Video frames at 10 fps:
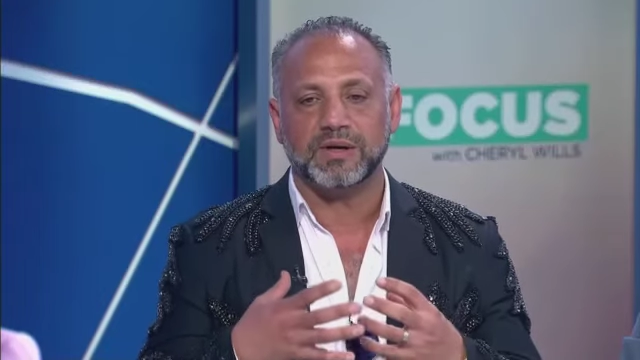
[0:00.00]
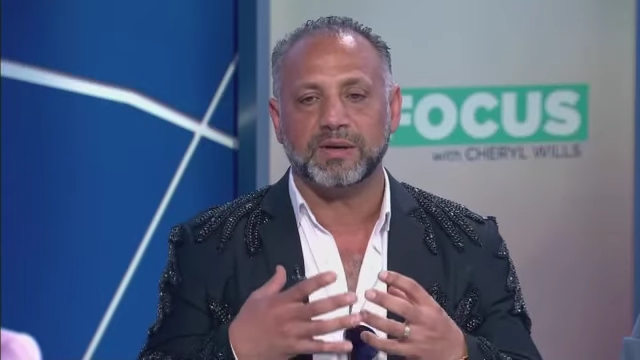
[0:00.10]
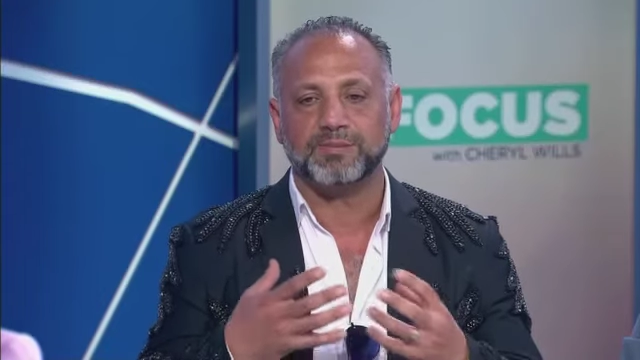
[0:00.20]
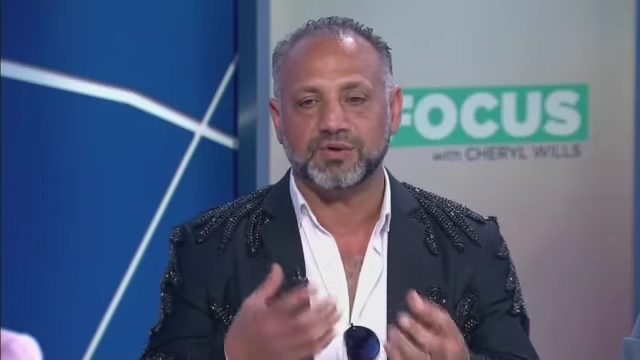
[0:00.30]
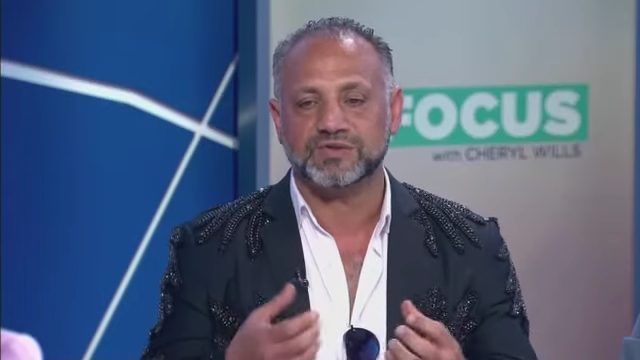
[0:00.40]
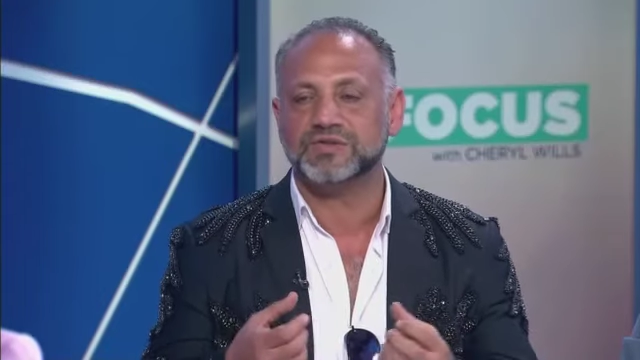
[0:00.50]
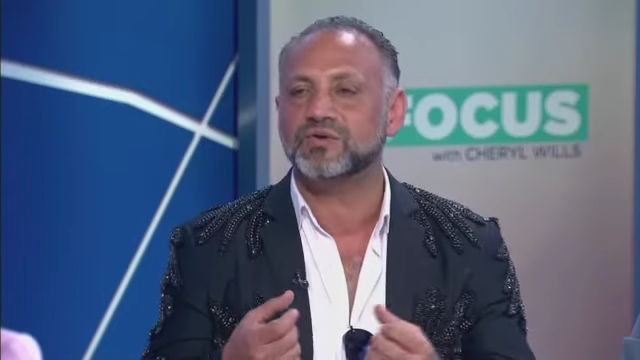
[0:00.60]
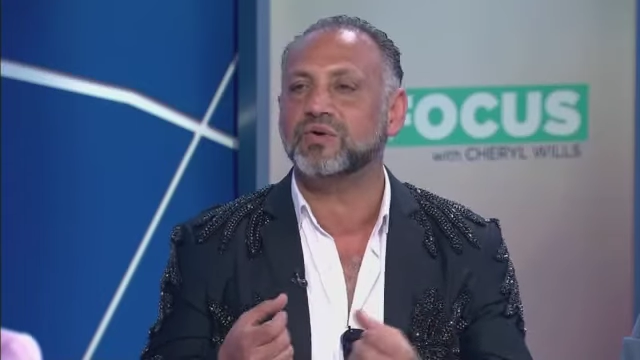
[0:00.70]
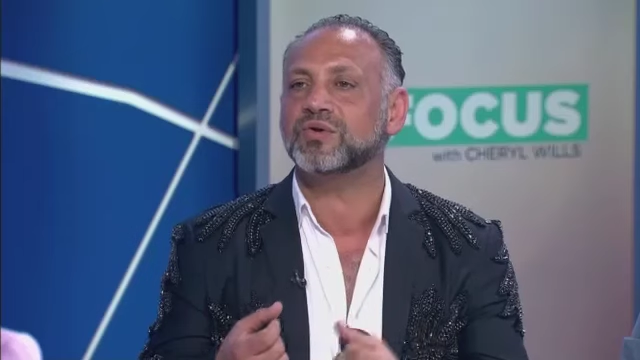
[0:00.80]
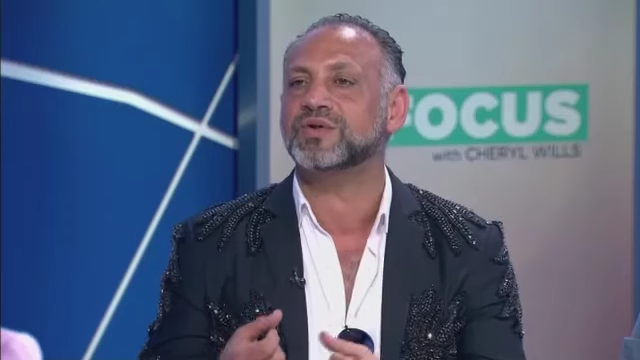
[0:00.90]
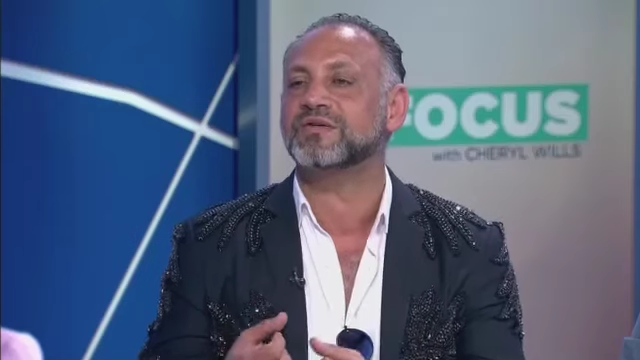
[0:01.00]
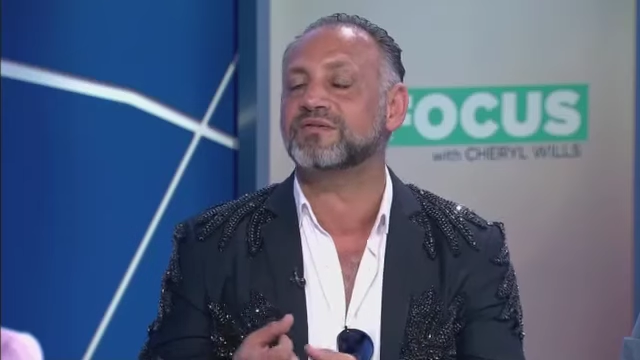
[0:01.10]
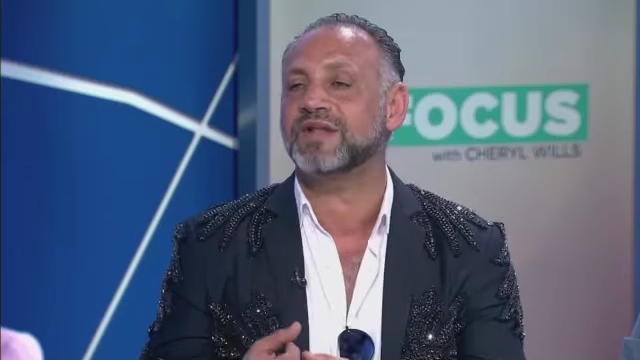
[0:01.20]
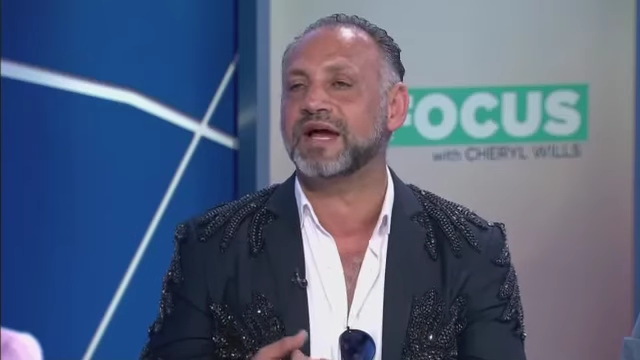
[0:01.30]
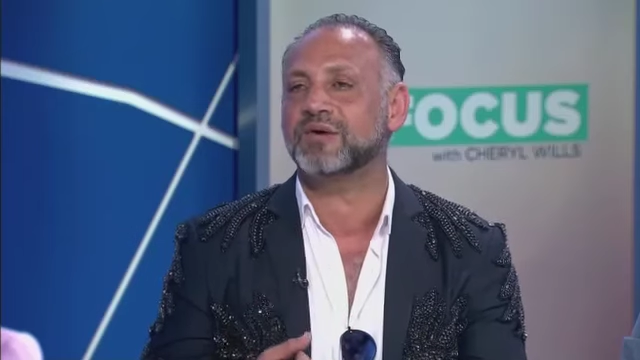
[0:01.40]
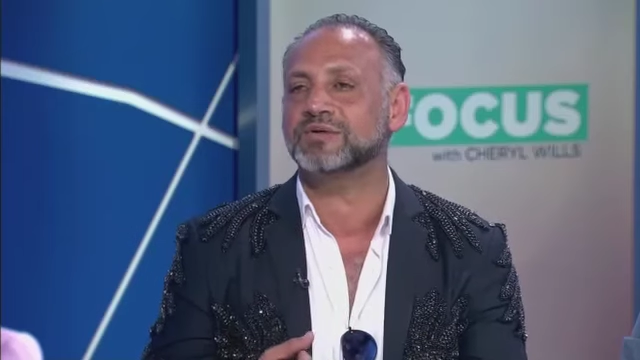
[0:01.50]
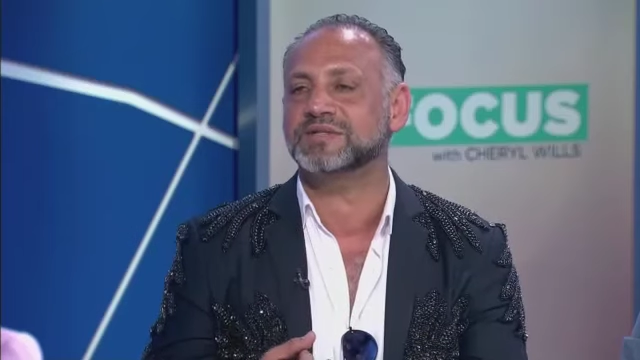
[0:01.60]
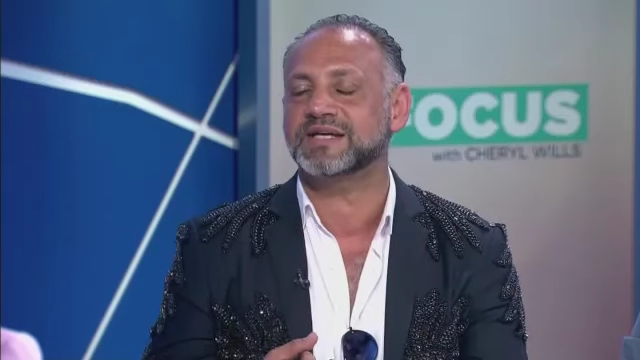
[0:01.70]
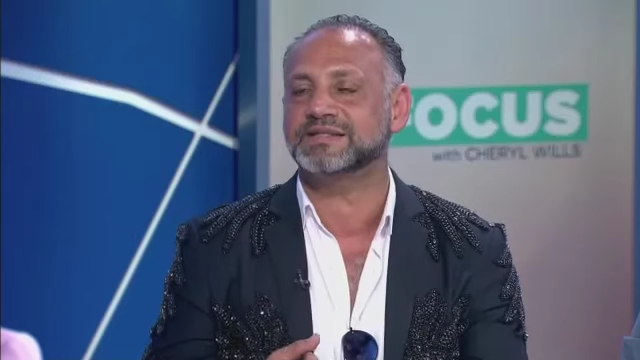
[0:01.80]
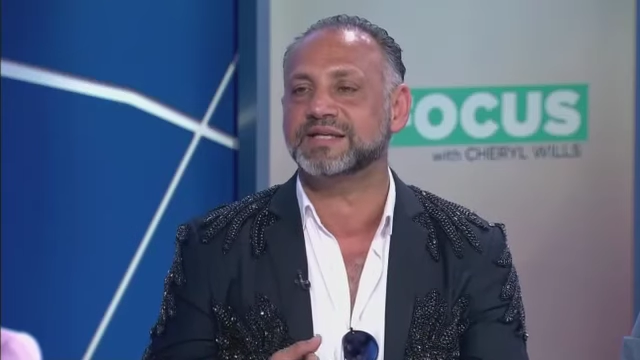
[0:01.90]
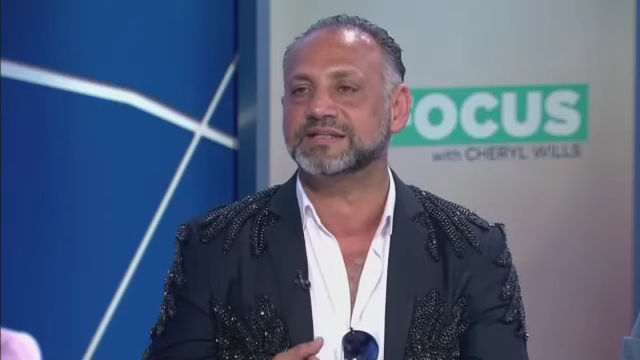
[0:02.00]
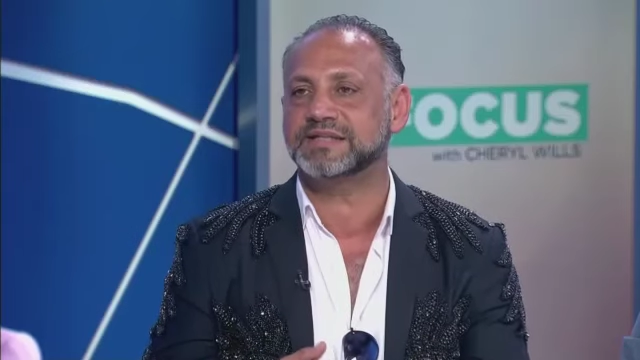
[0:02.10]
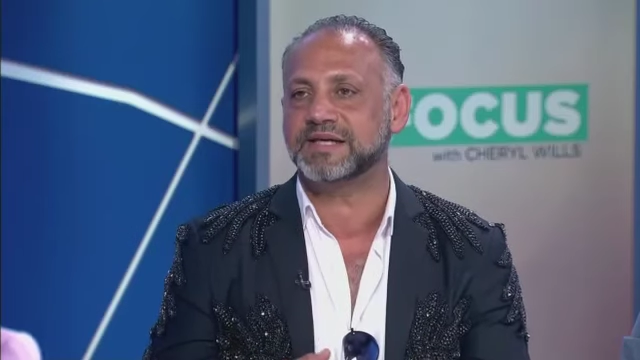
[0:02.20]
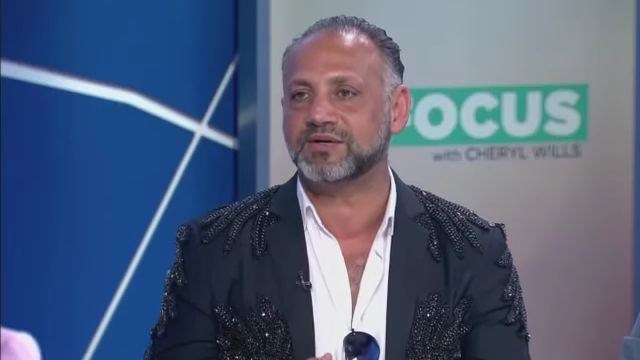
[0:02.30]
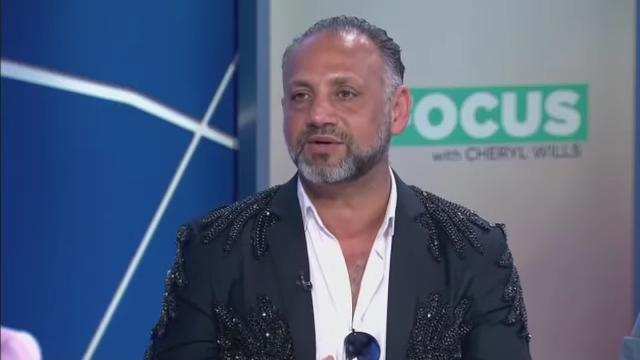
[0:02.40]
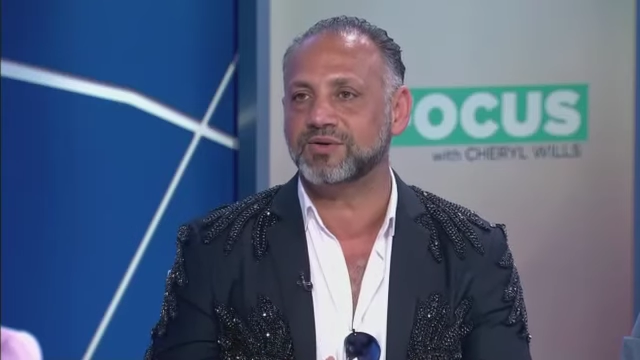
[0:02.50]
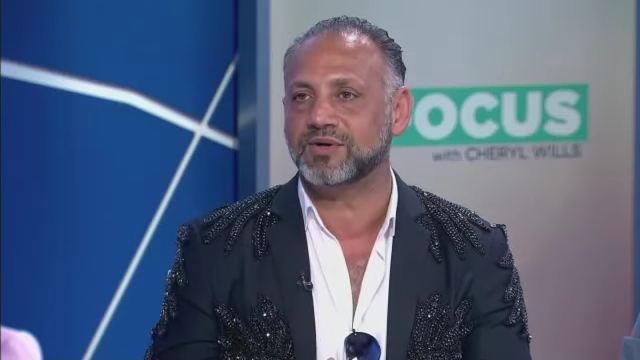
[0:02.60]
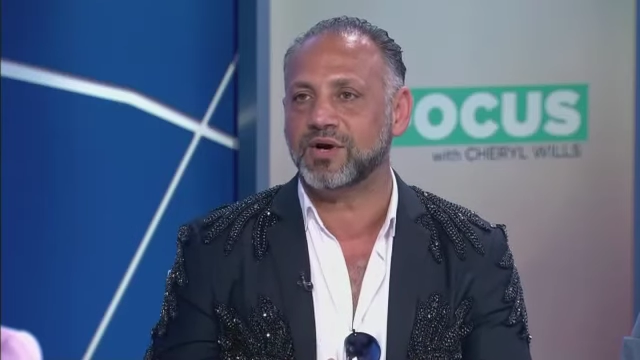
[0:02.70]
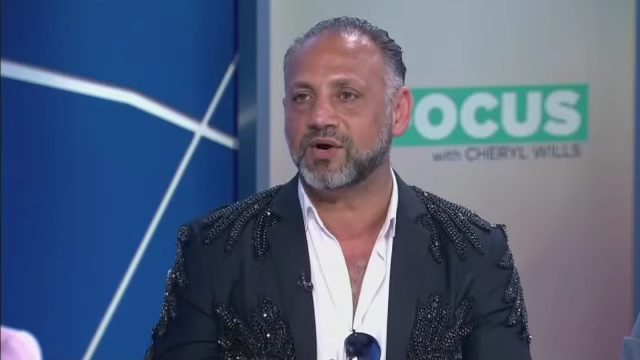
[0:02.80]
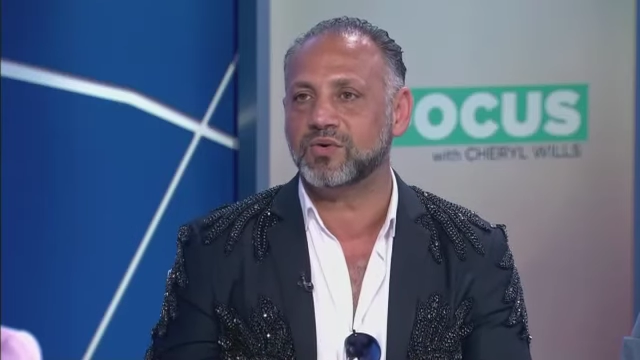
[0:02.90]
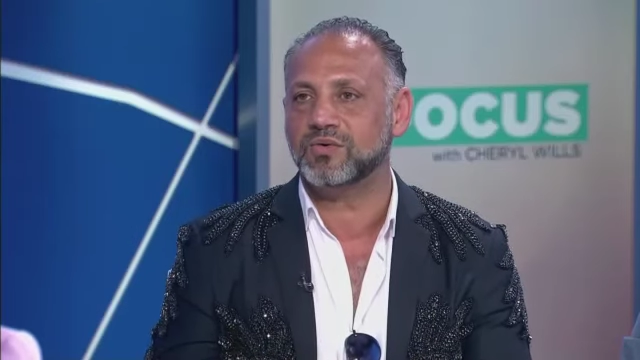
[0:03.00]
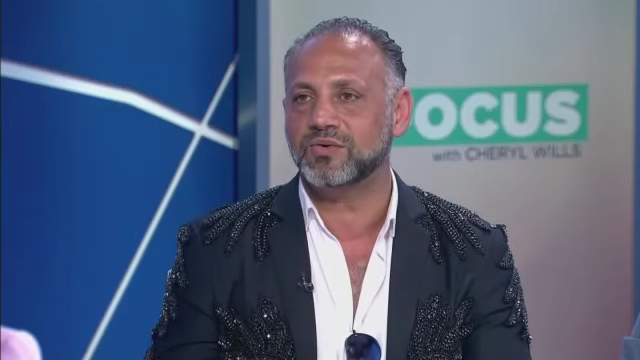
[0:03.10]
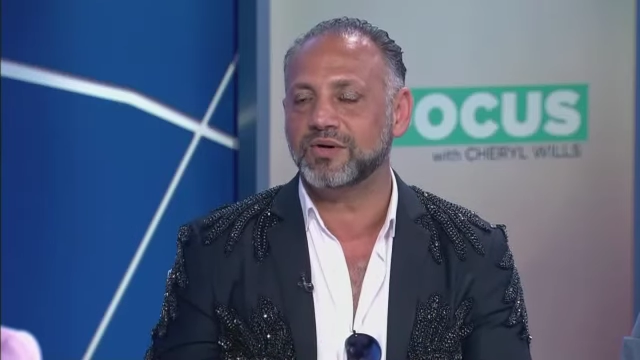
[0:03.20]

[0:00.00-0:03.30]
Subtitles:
a person holding flowers. I says, there you go.